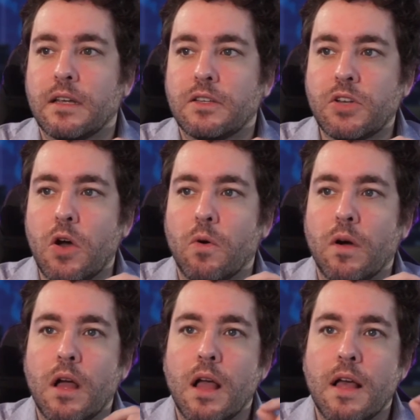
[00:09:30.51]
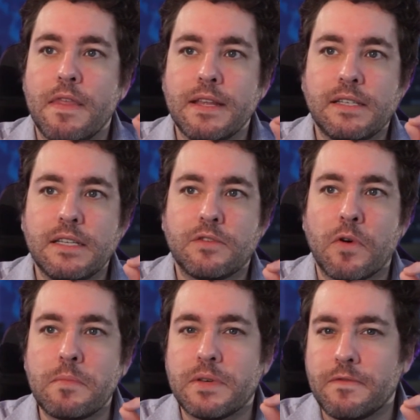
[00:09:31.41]
So this is
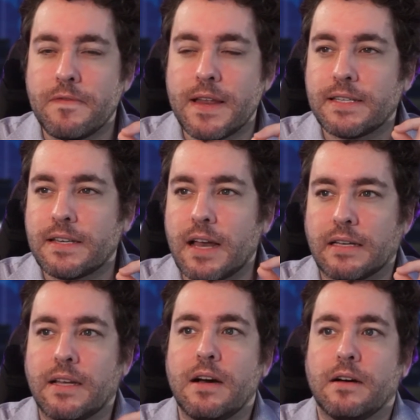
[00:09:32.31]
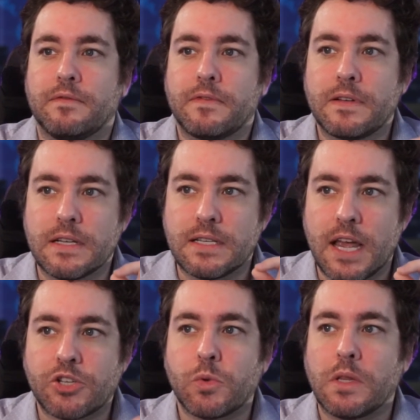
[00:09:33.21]
from Defense.gov,
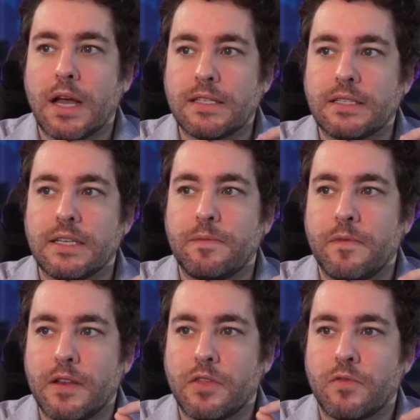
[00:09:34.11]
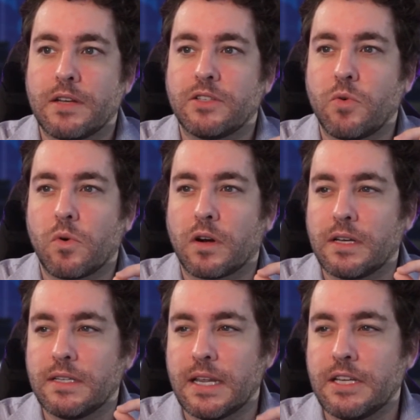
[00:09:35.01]
contextualizing deepfake threats to
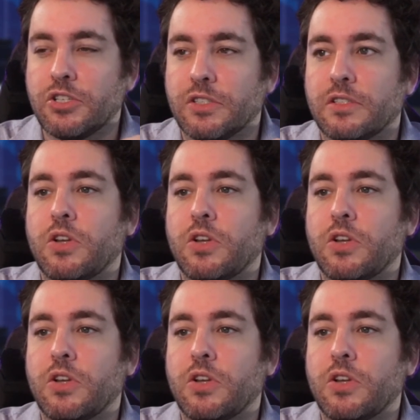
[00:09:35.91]
organizations.